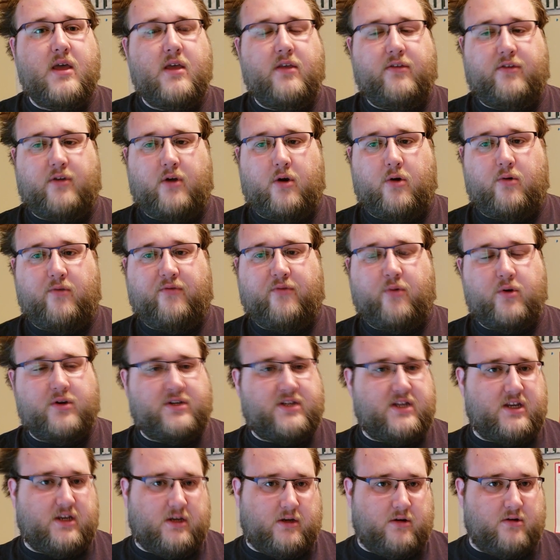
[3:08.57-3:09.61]
So
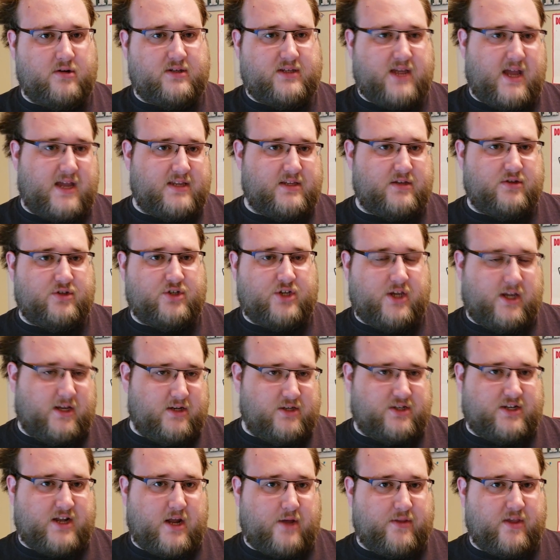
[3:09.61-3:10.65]
14 years hasn't
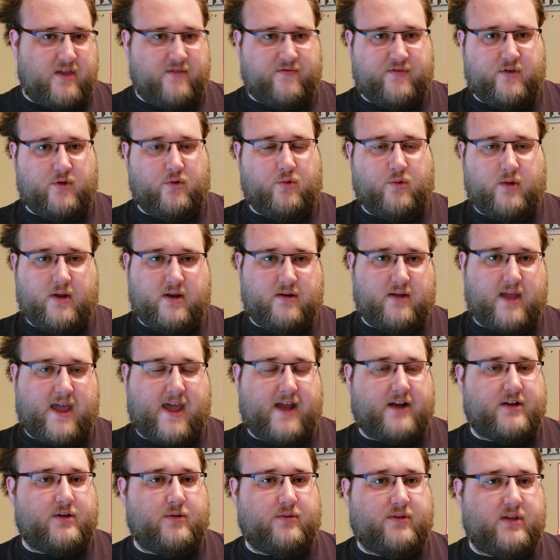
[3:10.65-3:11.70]
changed how they view and
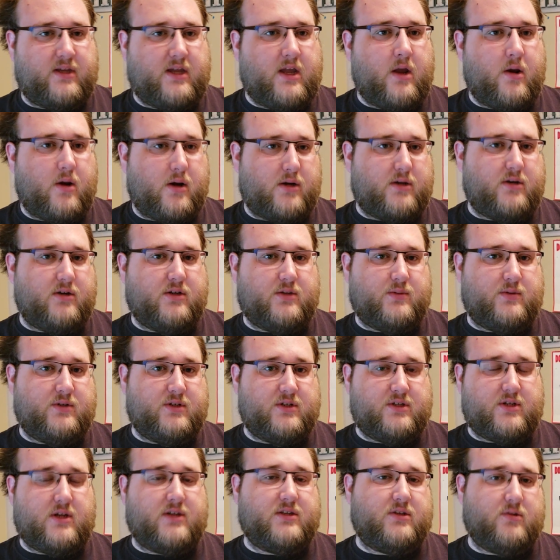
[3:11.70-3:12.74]
act out the characters, which
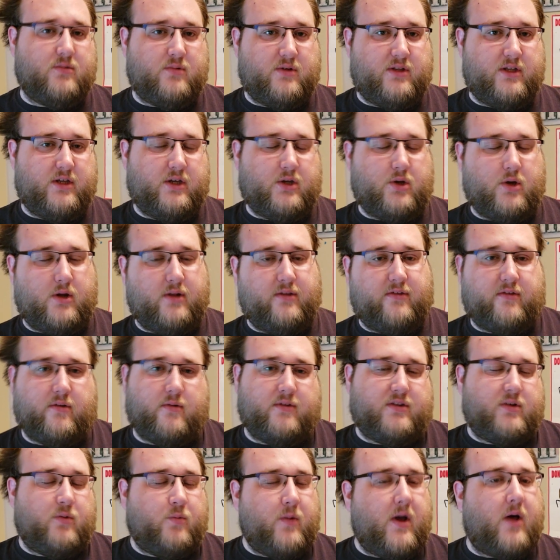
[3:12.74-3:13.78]
is also really good. So
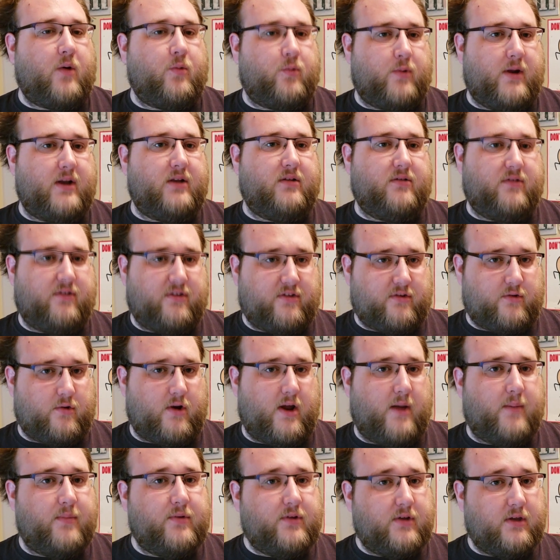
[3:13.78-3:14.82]
it's a well-written
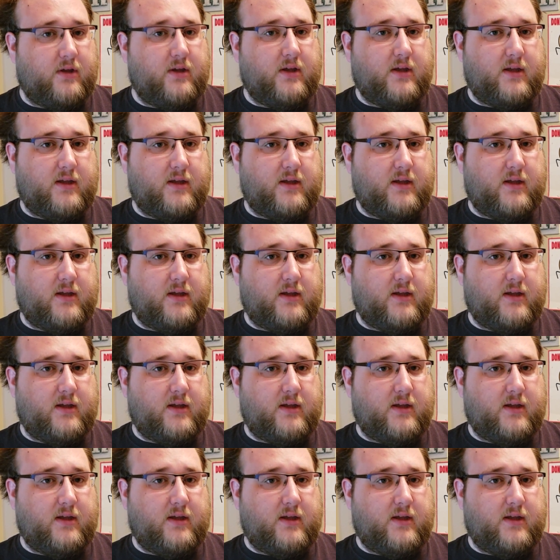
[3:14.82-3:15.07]
script.